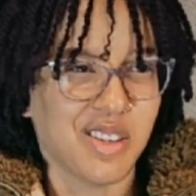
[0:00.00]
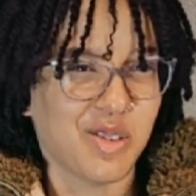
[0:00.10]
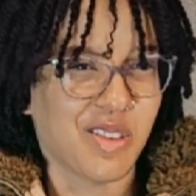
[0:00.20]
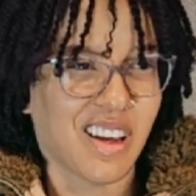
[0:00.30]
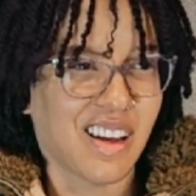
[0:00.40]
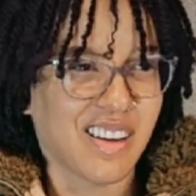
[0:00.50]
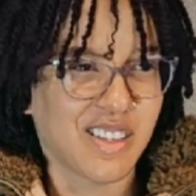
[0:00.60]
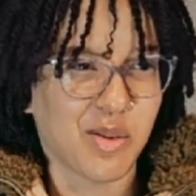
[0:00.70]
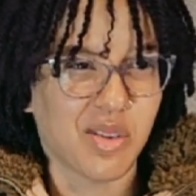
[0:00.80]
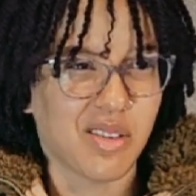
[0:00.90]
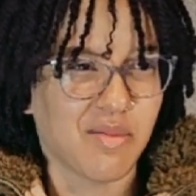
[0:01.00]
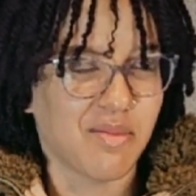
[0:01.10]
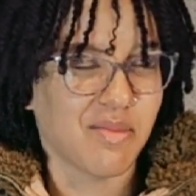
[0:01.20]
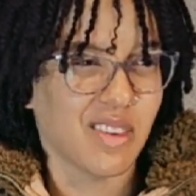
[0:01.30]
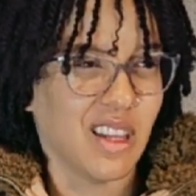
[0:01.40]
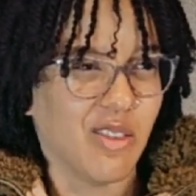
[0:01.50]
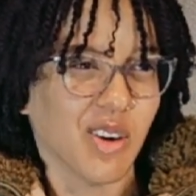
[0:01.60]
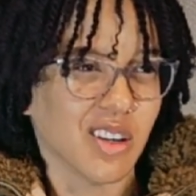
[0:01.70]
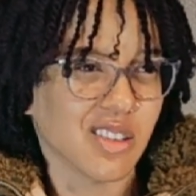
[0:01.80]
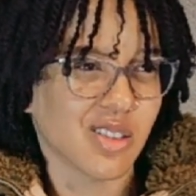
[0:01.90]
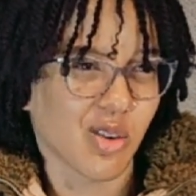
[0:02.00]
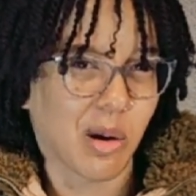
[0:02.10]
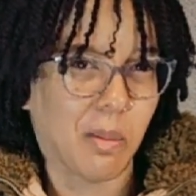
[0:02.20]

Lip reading: do that. She wouldn't leave us or